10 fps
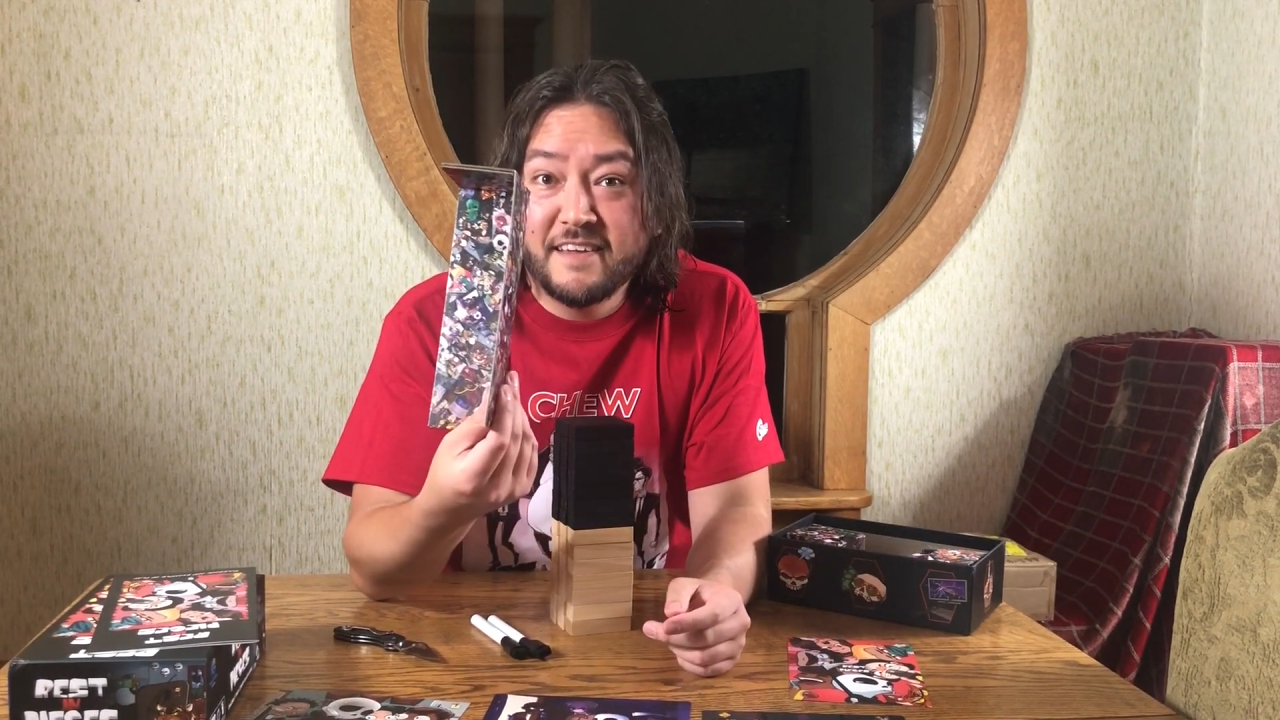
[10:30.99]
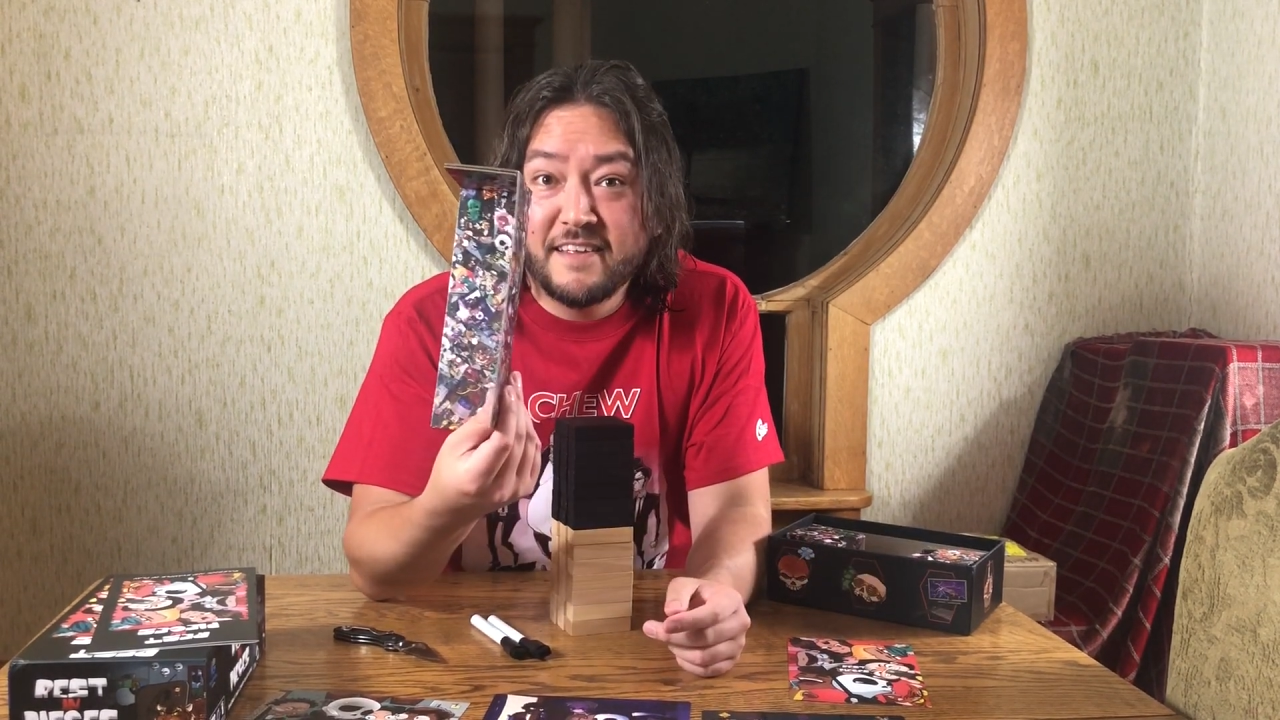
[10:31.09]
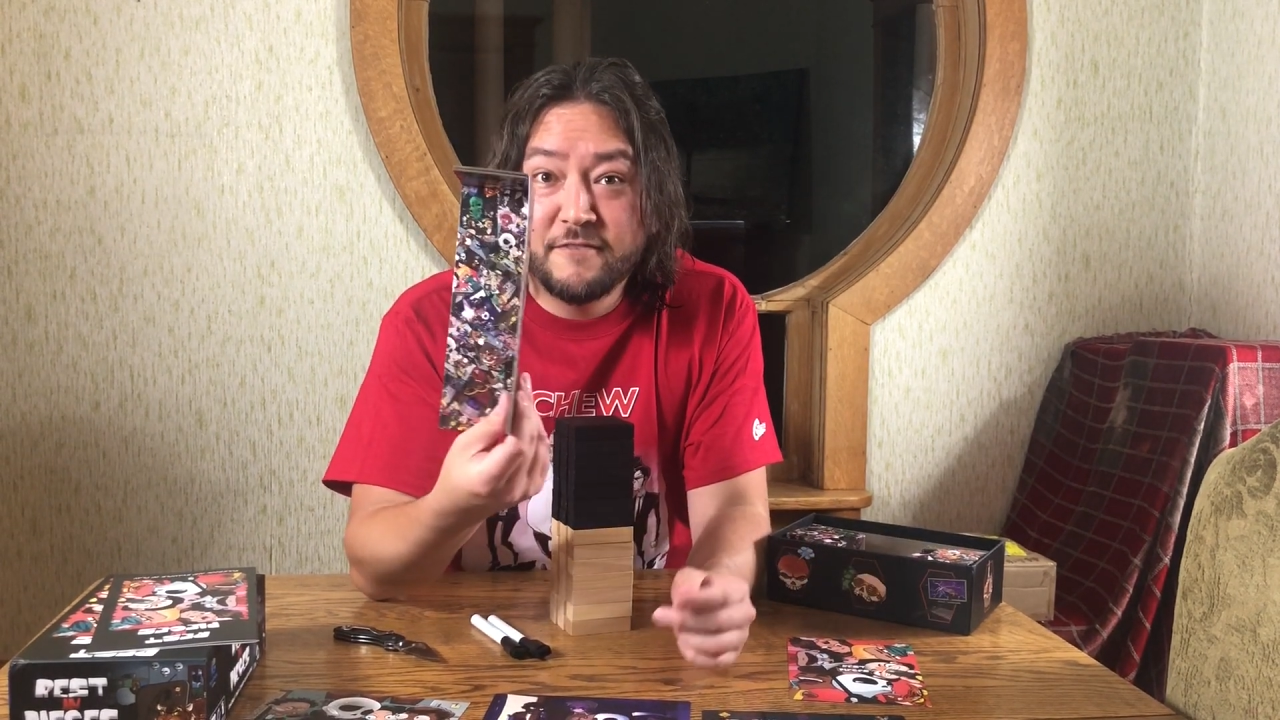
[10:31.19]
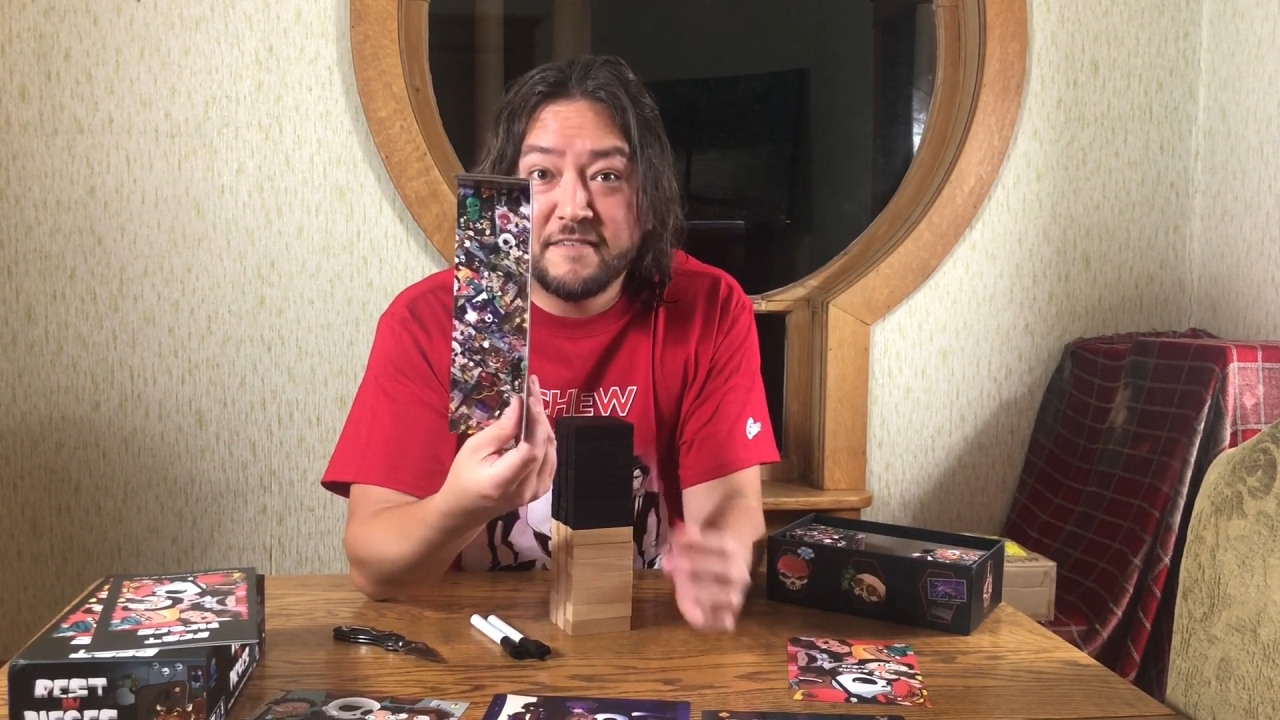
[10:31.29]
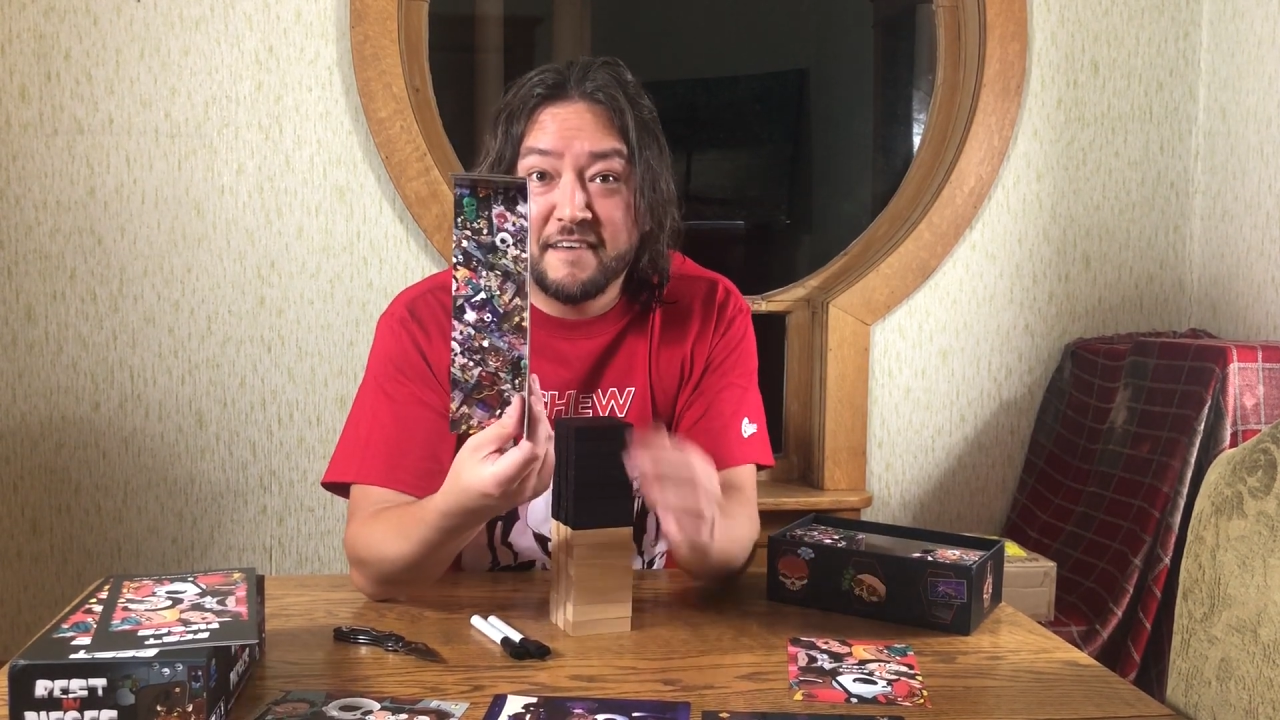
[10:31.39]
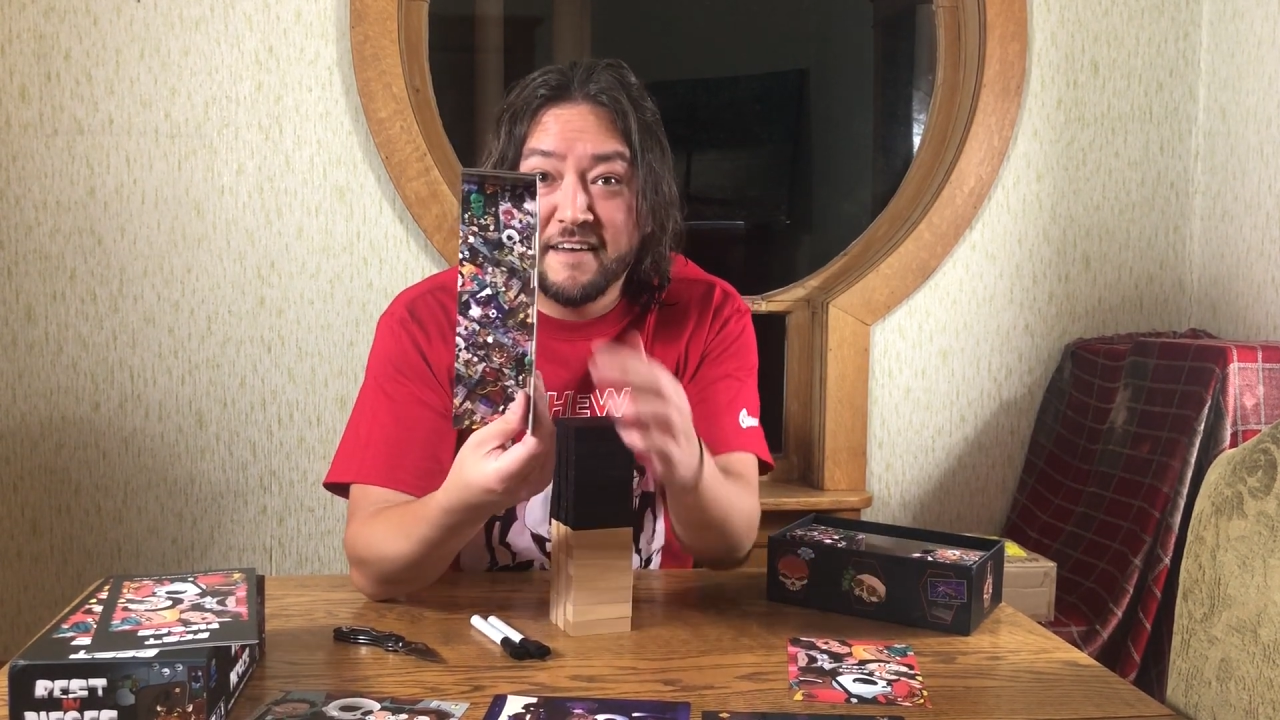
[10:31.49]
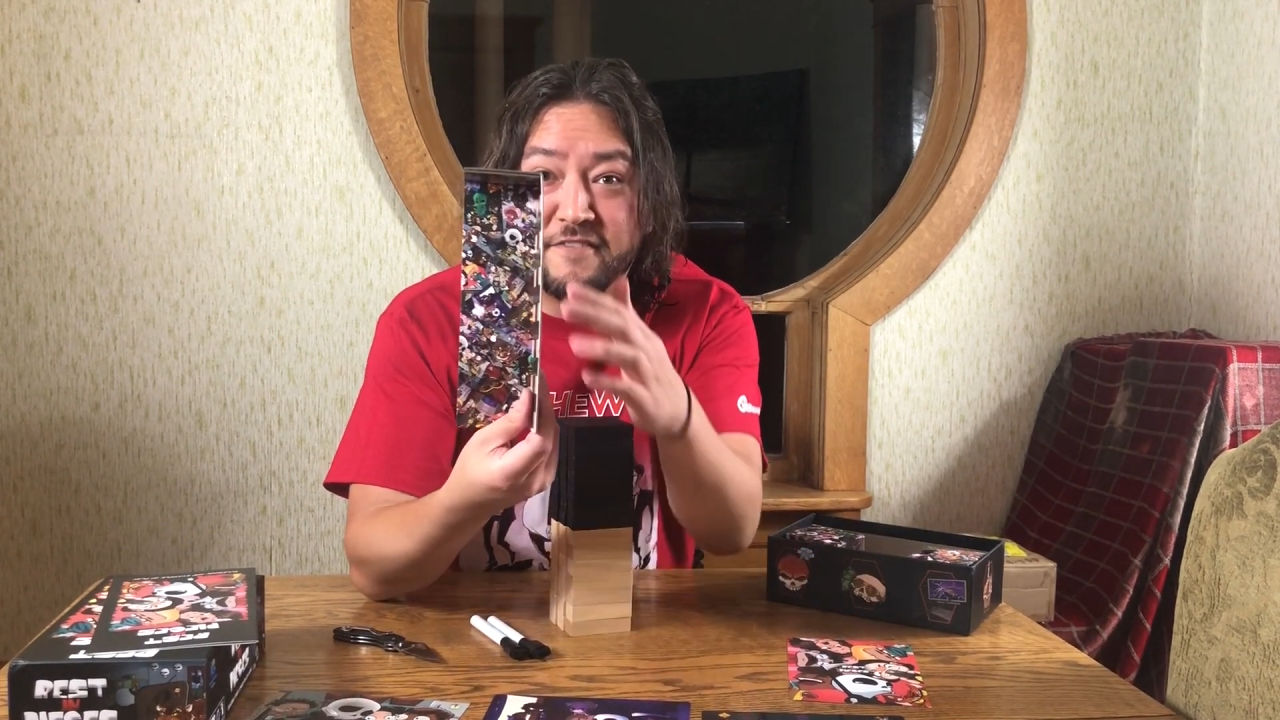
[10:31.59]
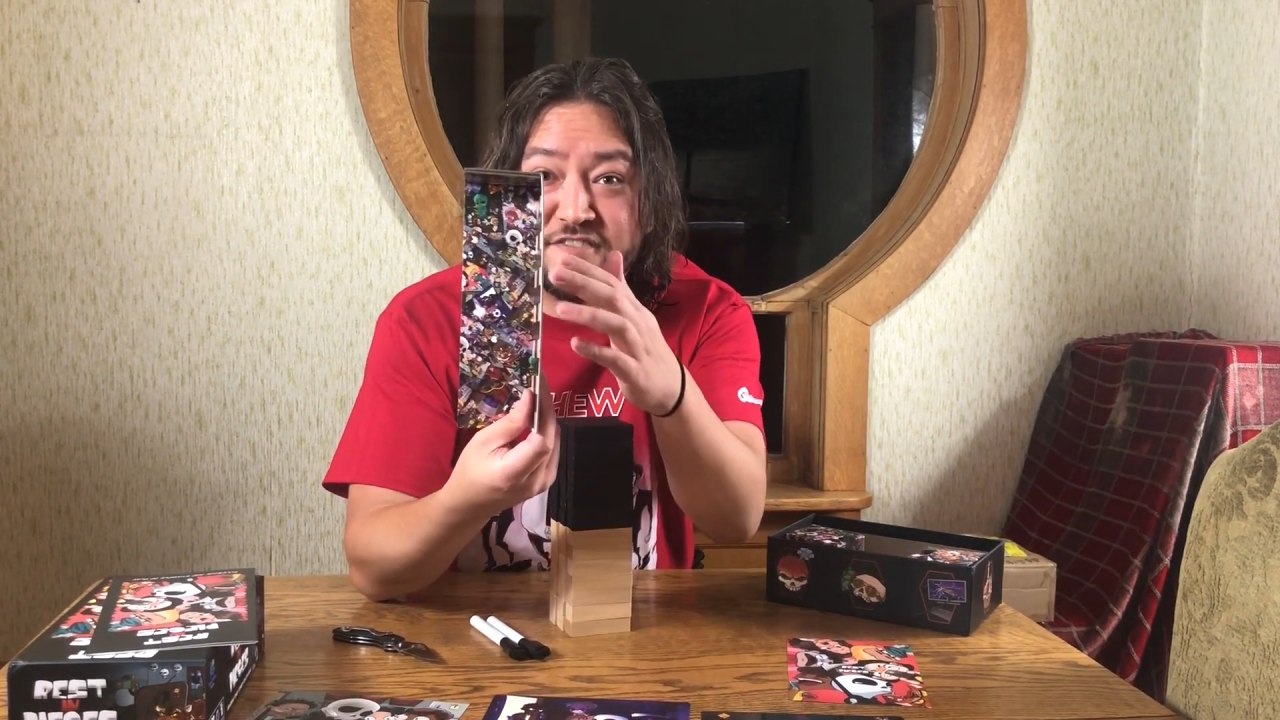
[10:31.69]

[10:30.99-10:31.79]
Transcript: you can kind of